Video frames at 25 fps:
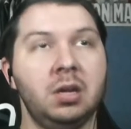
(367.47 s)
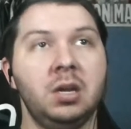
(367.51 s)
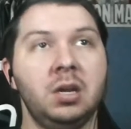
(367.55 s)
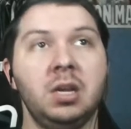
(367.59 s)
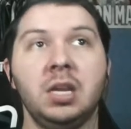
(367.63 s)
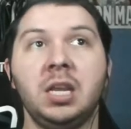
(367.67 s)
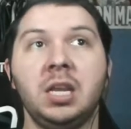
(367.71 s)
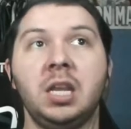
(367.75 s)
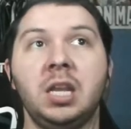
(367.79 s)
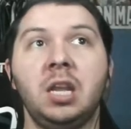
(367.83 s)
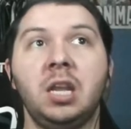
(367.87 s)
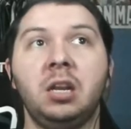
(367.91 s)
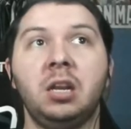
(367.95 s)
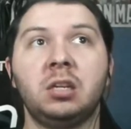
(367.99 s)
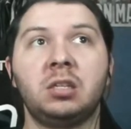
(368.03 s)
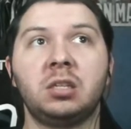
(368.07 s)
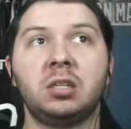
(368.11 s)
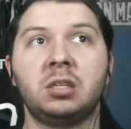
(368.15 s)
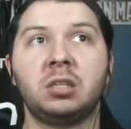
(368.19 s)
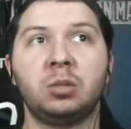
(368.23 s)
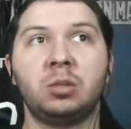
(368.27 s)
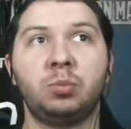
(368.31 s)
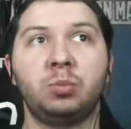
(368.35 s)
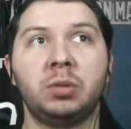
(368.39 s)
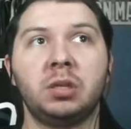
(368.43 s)
He looks just as
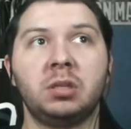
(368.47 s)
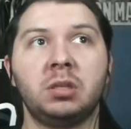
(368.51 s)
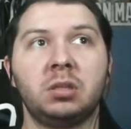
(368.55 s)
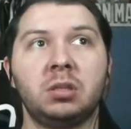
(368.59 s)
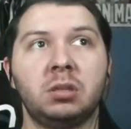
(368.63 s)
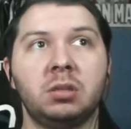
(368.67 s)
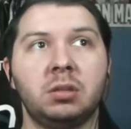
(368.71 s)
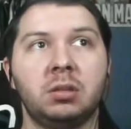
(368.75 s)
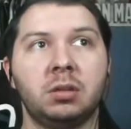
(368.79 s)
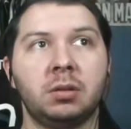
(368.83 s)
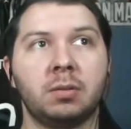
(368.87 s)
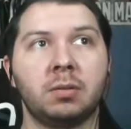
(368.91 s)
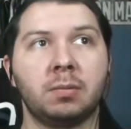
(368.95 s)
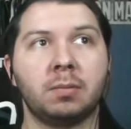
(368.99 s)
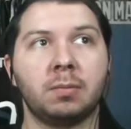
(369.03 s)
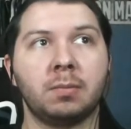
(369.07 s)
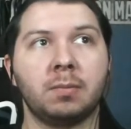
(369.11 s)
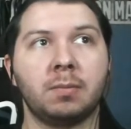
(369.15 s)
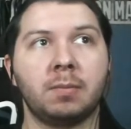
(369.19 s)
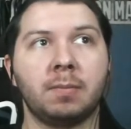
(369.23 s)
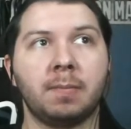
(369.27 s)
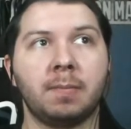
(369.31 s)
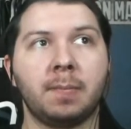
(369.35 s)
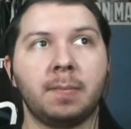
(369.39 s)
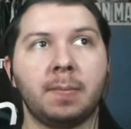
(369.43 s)
big as the...
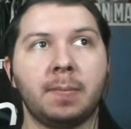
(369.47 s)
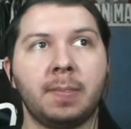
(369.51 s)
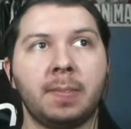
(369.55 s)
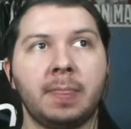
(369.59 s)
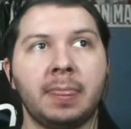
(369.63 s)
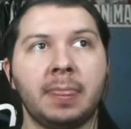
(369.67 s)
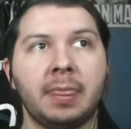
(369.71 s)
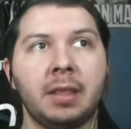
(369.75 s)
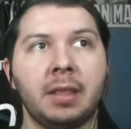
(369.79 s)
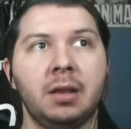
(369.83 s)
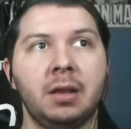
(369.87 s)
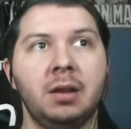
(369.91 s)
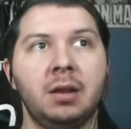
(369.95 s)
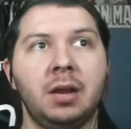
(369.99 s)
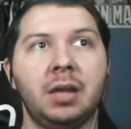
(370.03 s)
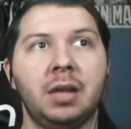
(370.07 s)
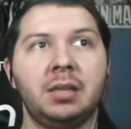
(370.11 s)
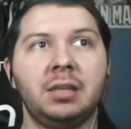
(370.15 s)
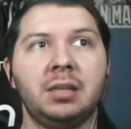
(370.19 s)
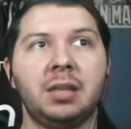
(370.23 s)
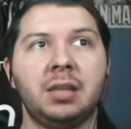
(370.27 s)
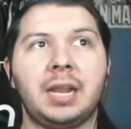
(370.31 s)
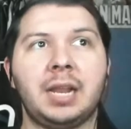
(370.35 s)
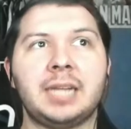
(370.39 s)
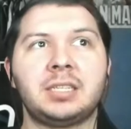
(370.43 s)
I think the
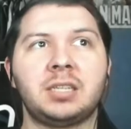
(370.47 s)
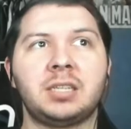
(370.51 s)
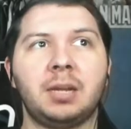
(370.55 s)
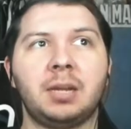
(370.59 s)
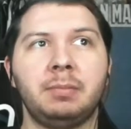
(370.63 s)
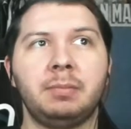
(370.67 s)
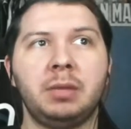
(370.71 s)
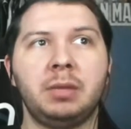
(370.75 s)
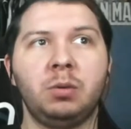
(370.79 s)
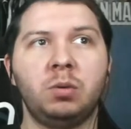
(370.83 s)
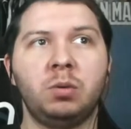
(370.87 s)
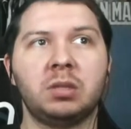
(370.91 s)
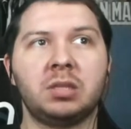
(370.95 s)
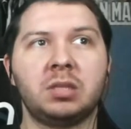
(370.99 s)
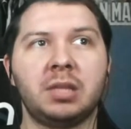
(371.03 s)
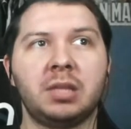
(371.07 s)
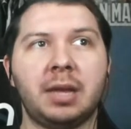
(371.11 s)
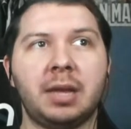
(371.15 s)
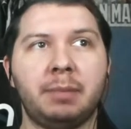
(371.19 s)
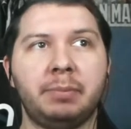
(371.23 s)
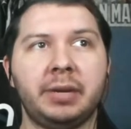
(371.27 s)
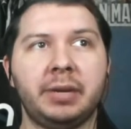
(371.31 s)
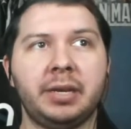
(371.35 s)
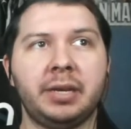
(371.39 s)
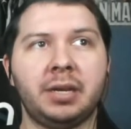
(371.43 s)
last time he wasn't that
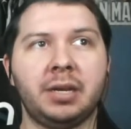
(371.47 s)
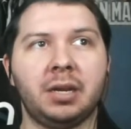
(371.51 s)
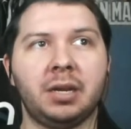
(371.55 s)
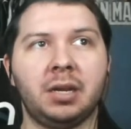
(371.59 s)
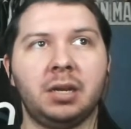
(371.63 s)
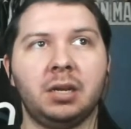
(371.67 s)
big.